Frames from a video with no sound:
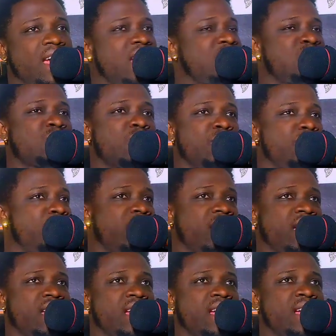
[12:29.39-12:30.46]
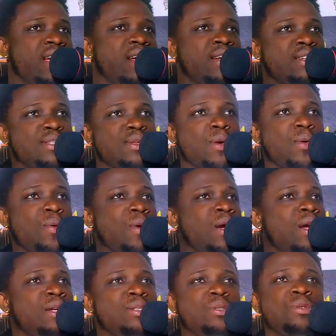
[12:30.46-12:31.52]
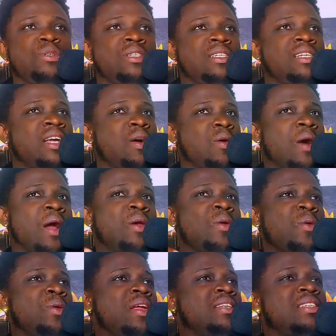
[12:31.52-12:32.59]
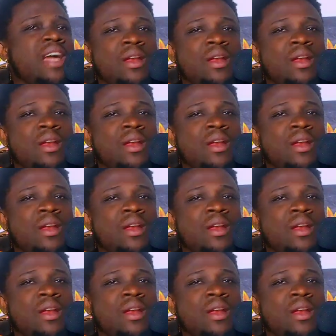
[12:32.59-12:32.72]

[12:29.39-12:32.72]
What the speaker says: It's not free. So you say, "Oh, I know this.